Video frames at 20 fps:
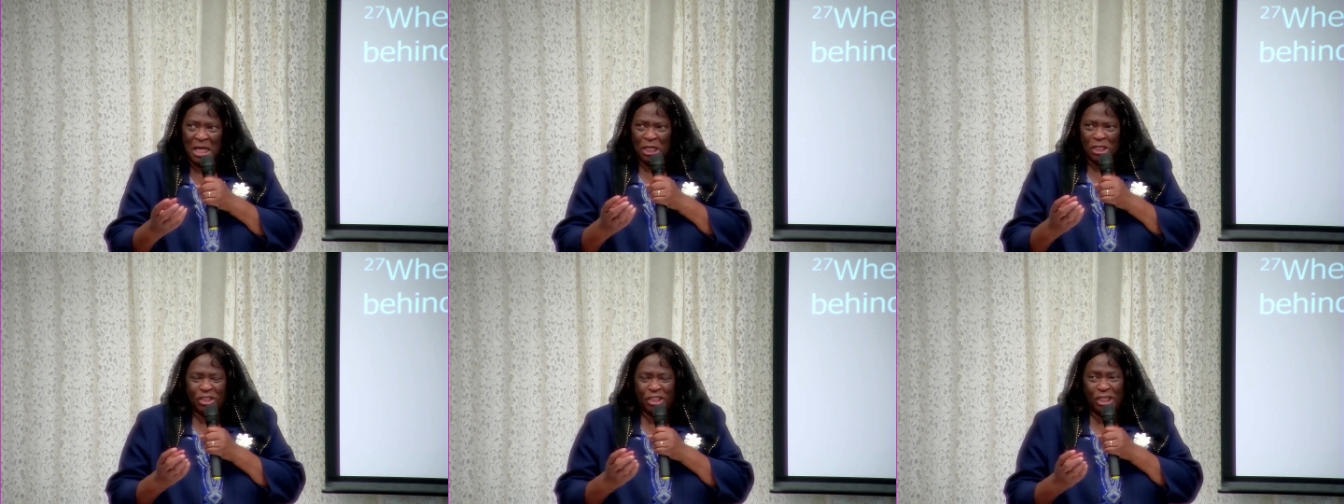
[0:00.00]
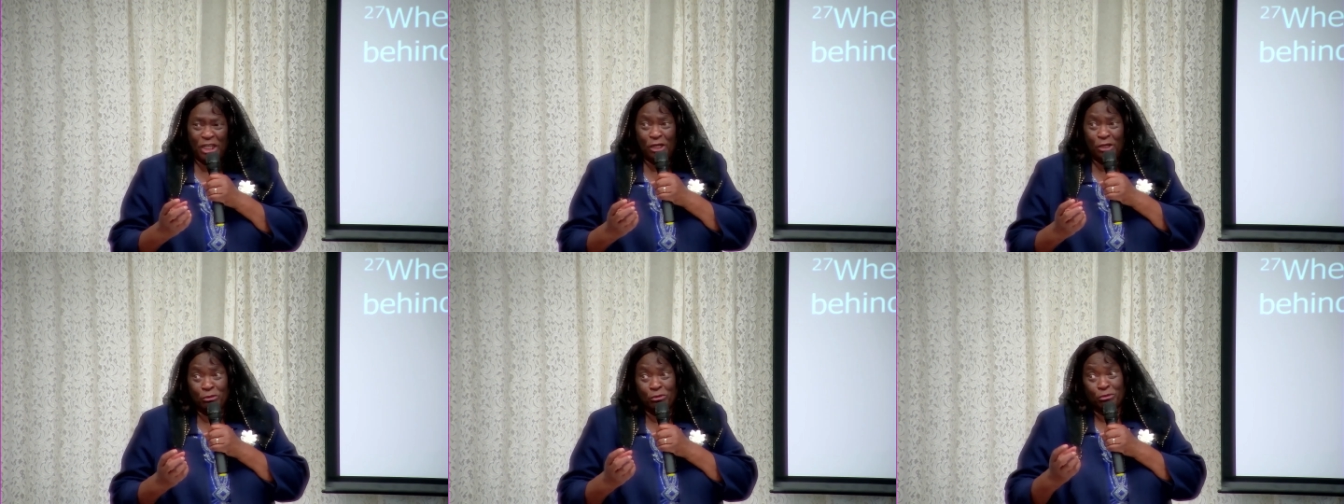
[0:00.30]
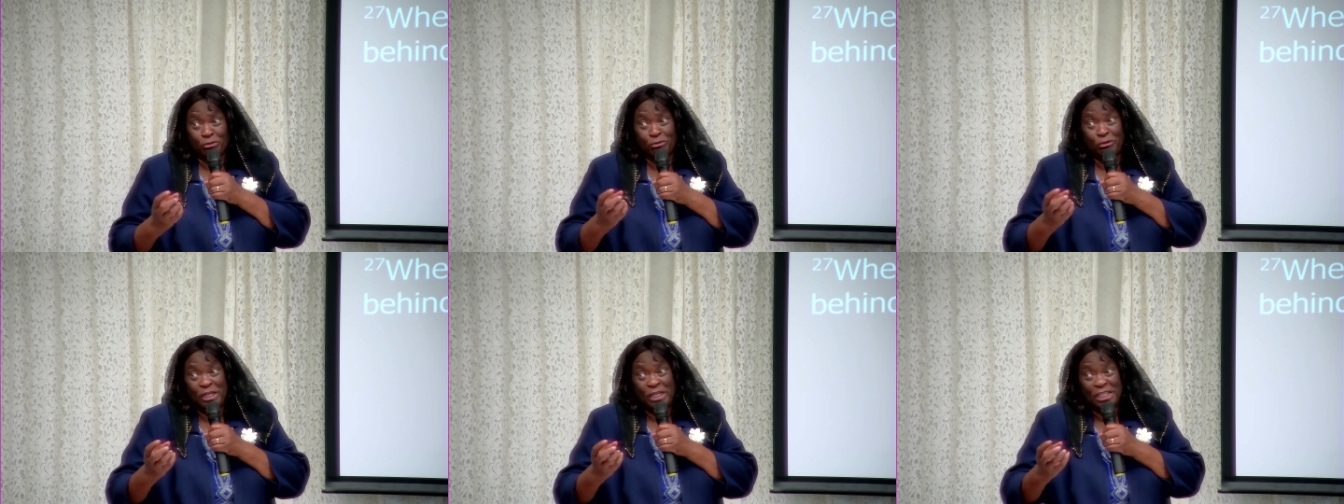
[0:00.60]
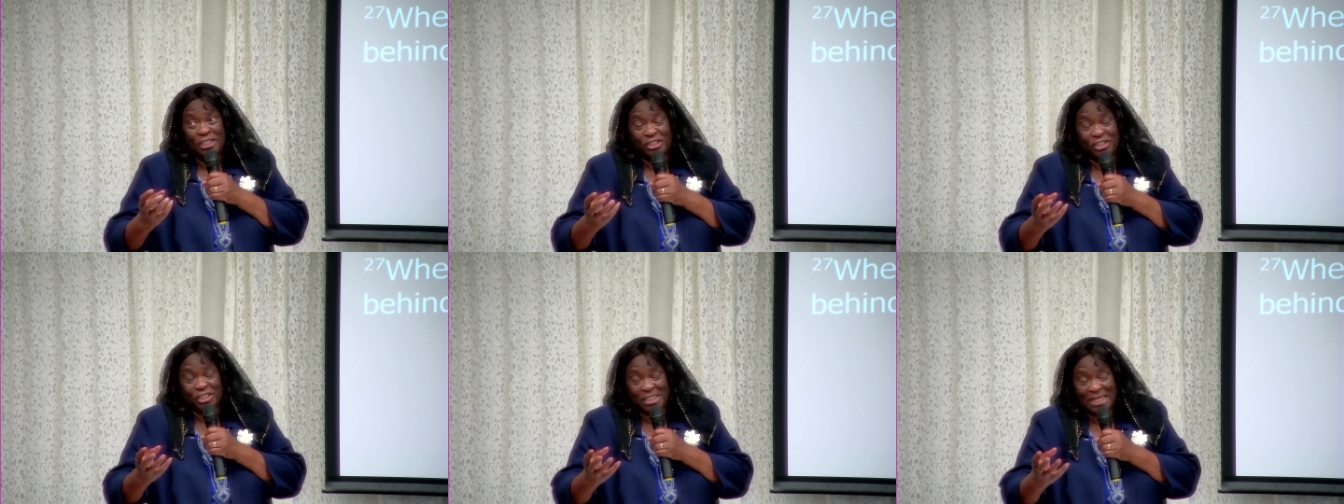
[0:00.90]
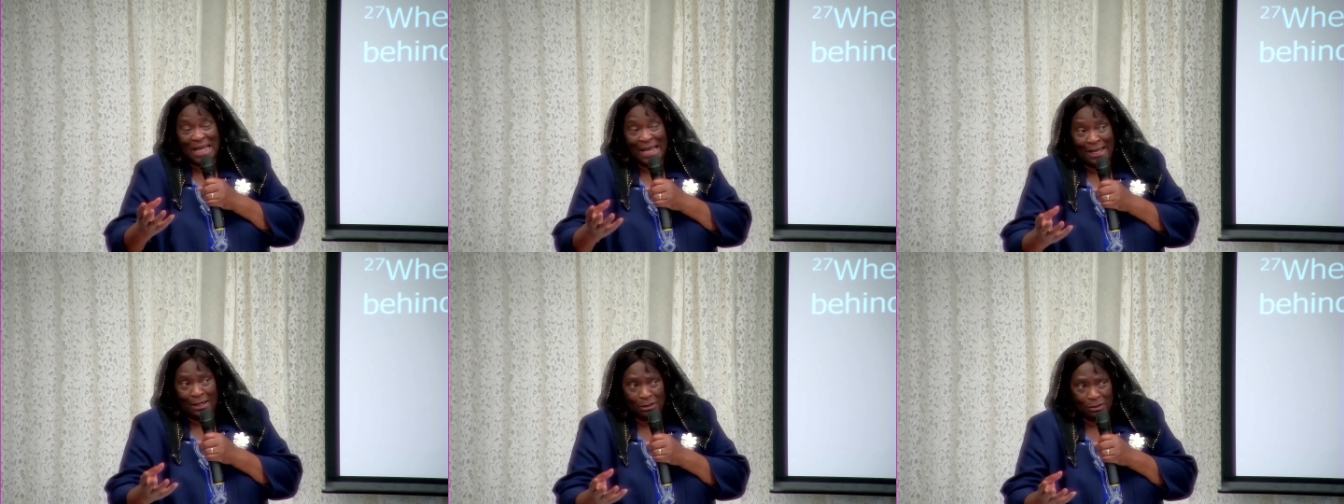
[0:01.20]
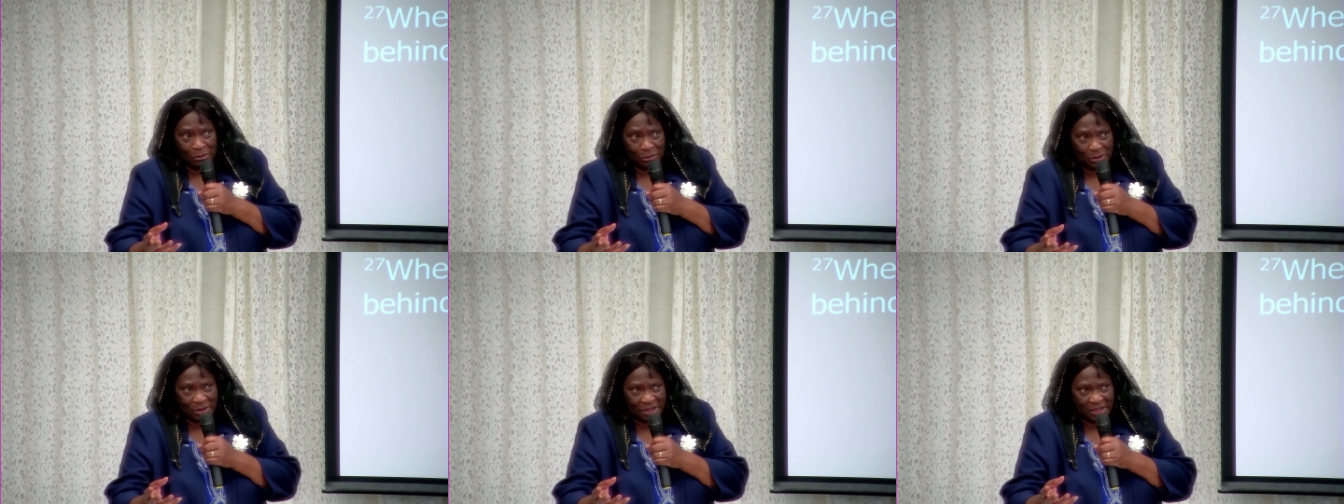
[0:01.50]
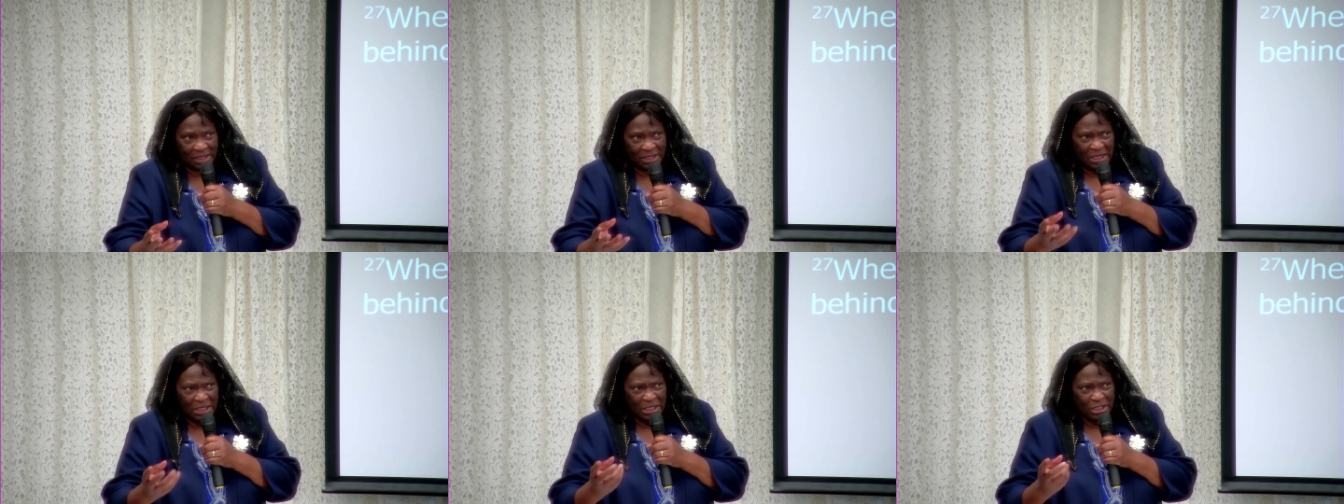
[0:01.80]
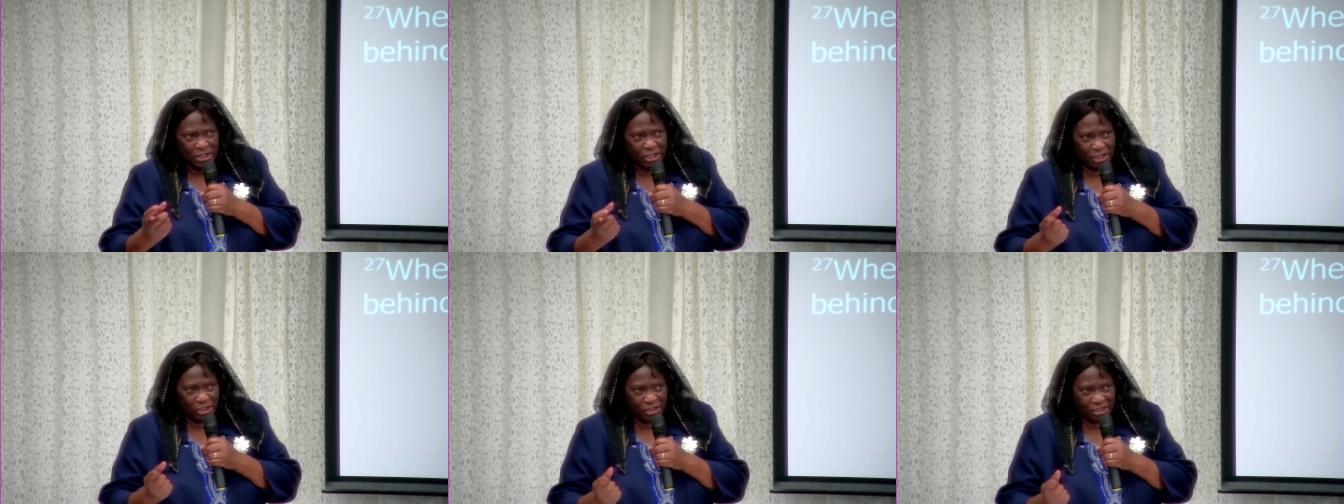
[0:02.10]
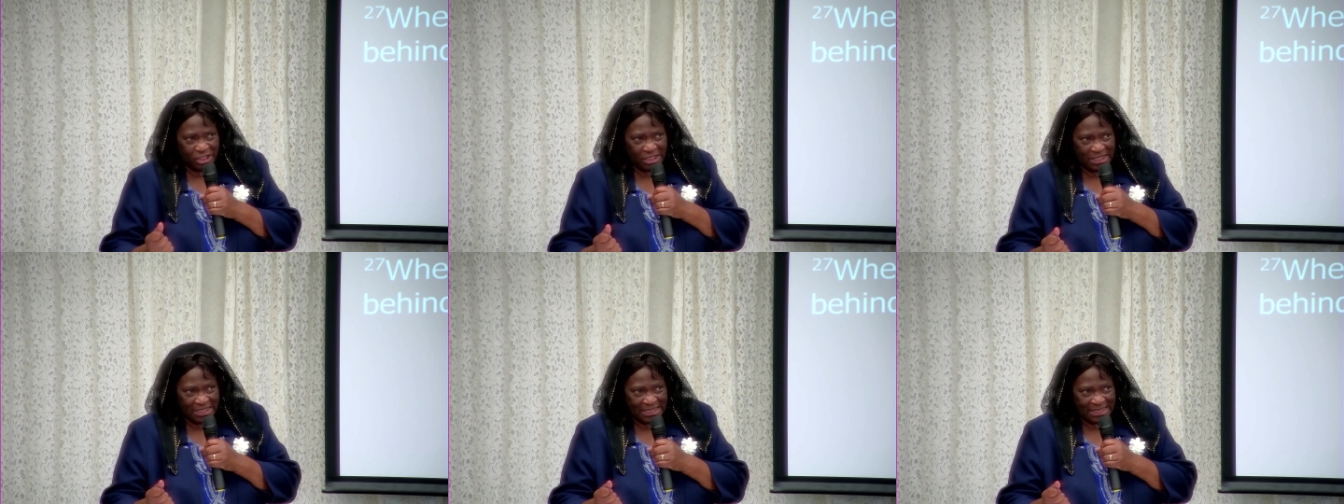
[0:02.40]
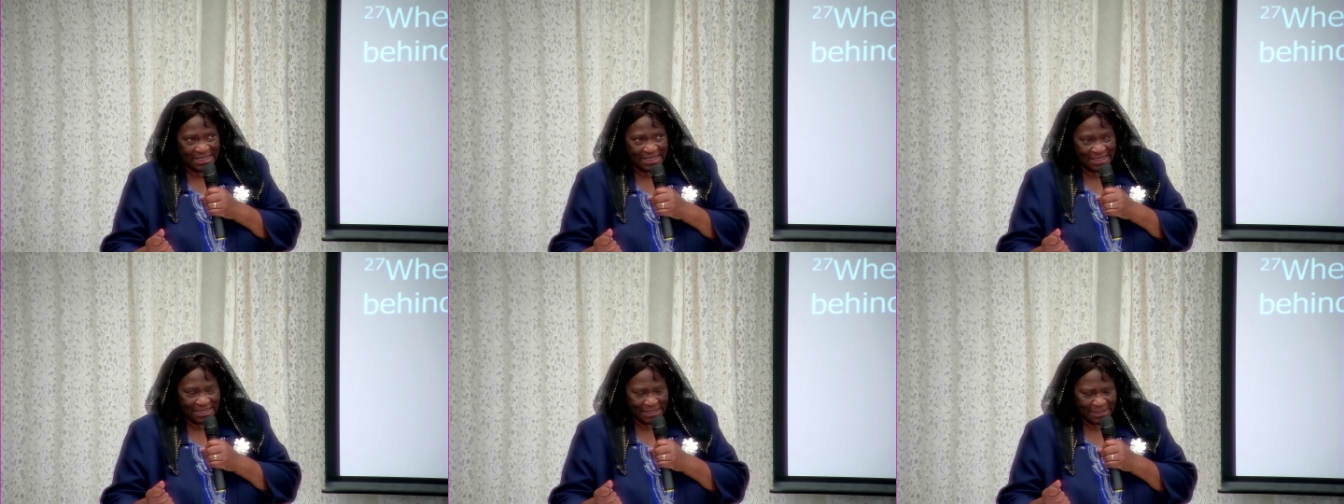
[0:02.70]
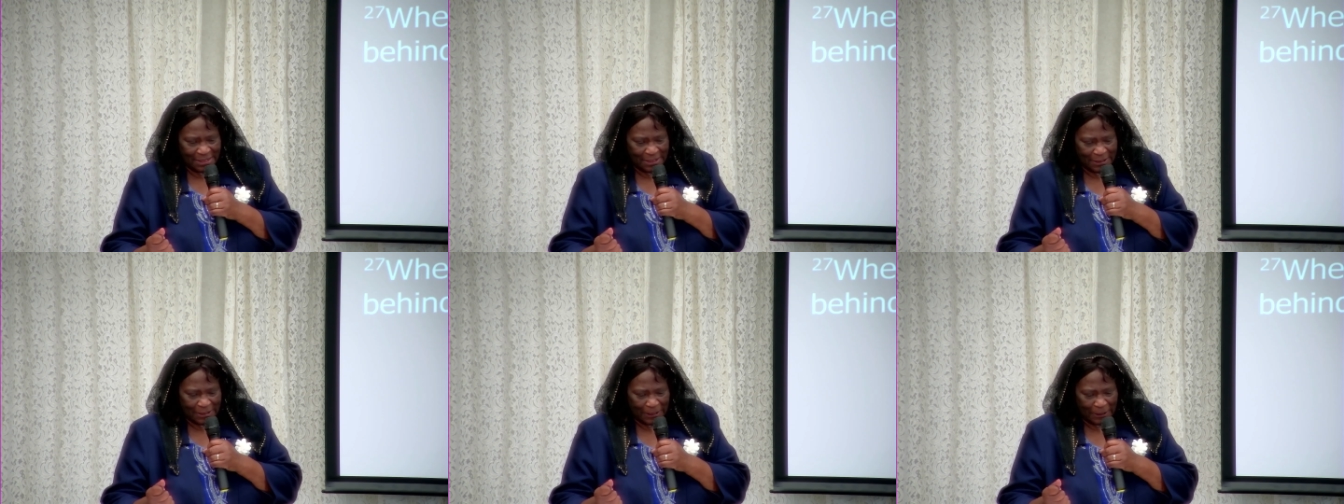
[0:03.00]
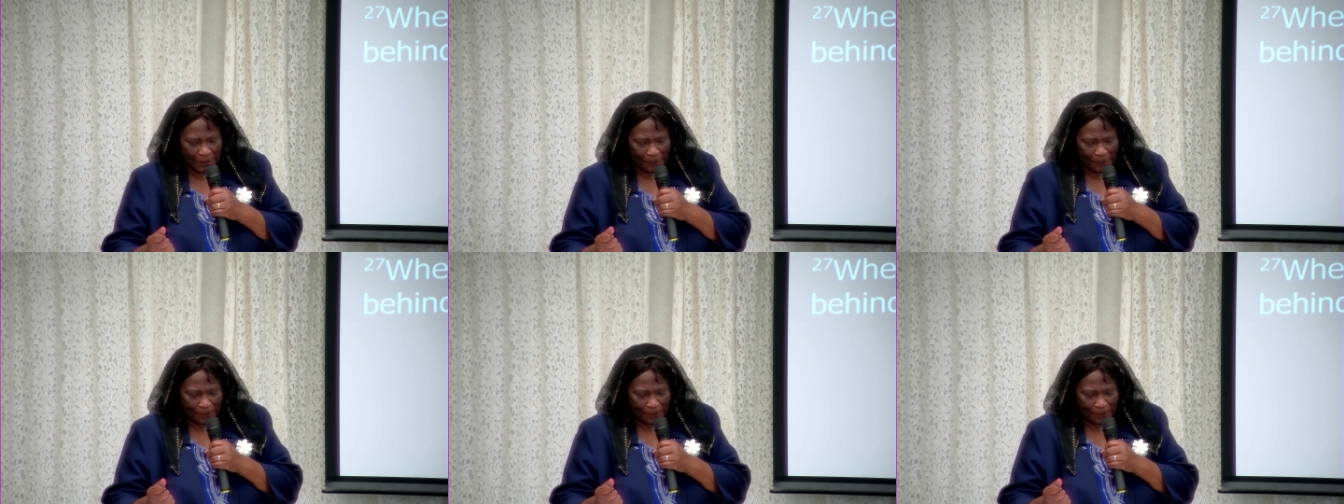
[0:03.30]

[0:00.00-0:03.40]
She reached out to Jesus.